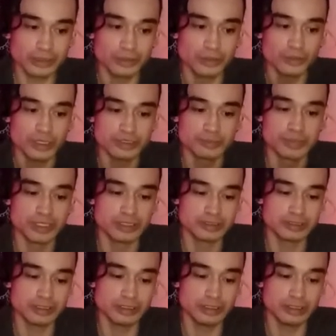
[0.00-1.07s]

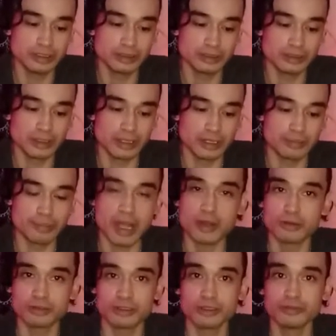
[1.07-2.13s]
USB-C
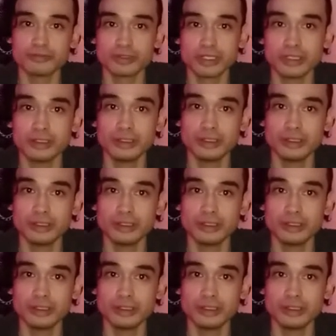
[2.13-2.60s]
power delivery.